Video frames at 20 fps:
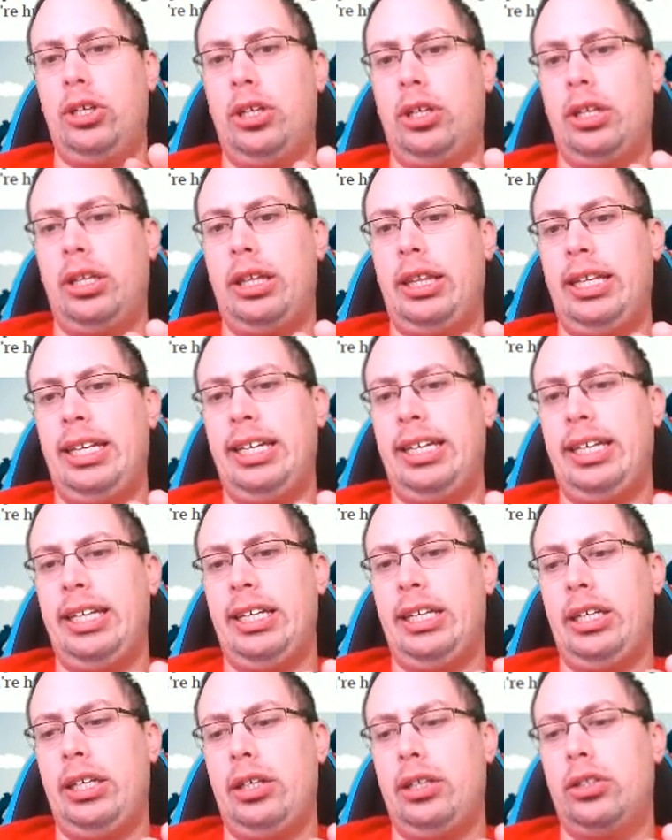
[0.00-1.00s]

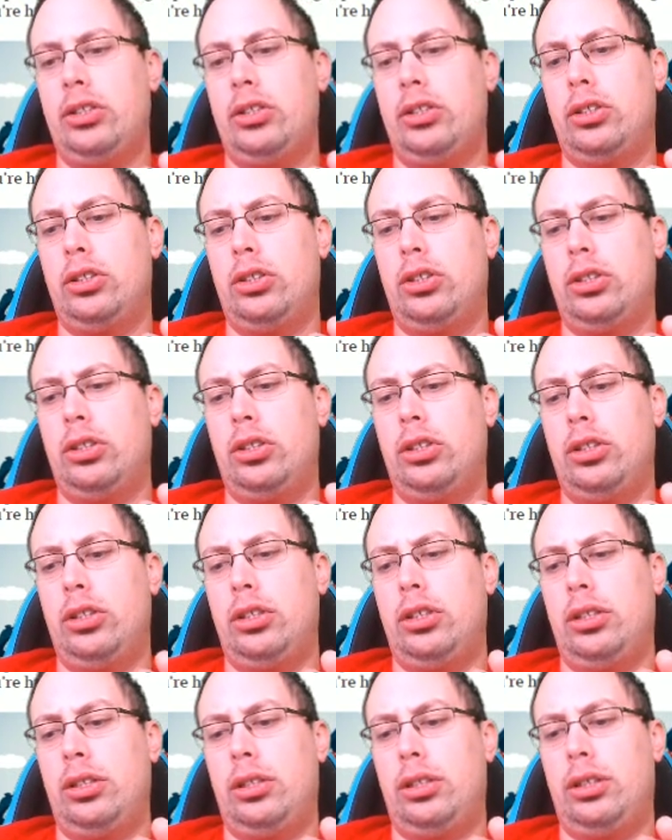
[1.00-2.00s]
the
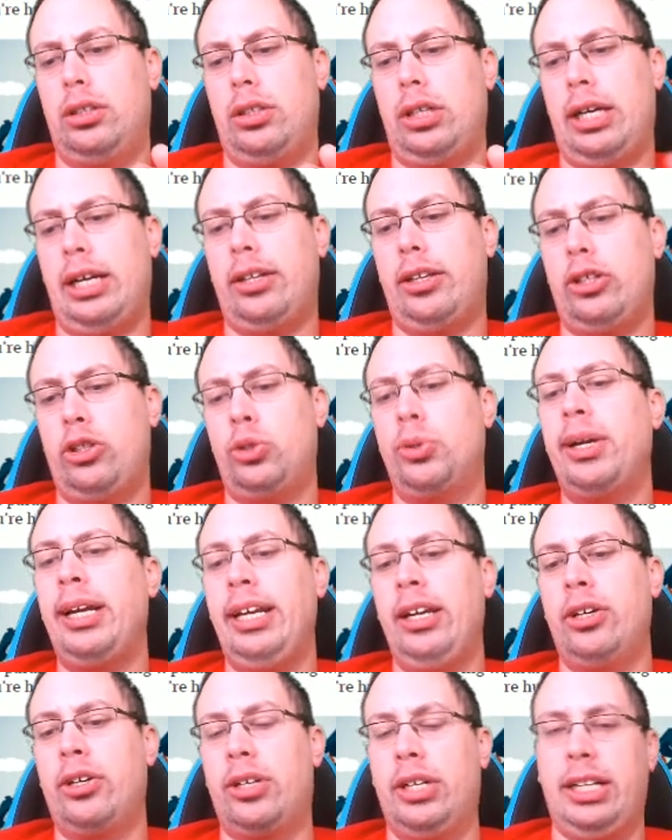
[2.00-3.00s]
how the
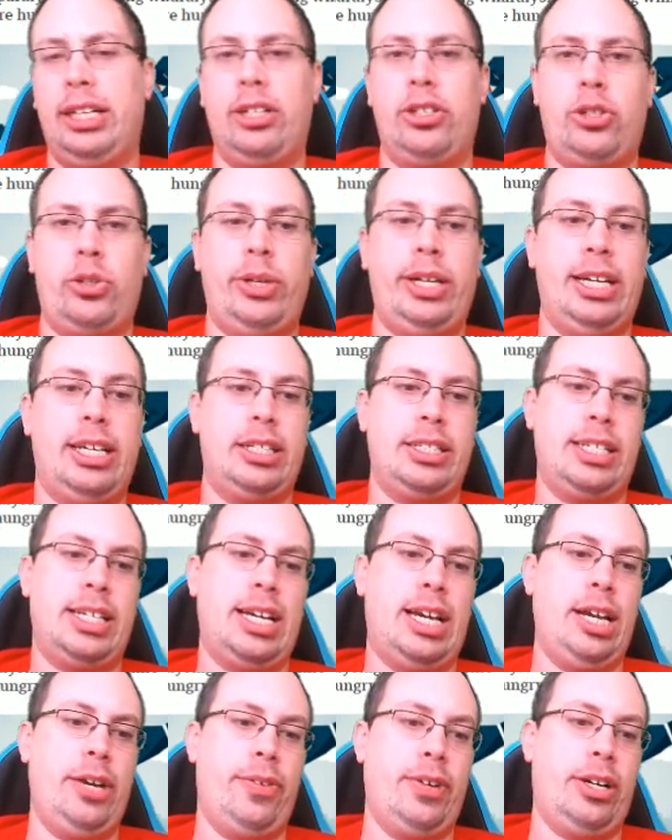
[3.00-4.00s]
trading card industry has
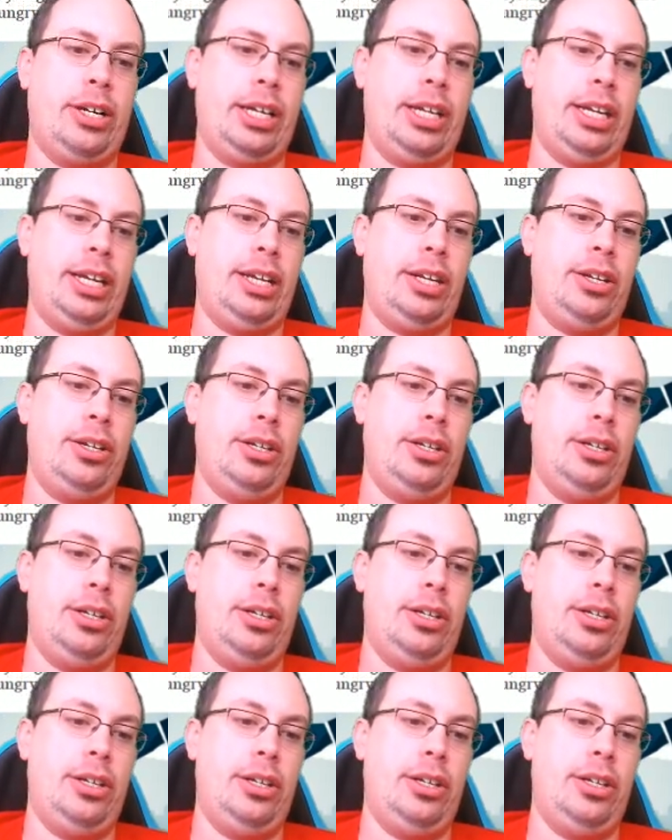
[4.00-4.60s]
skyrocketed.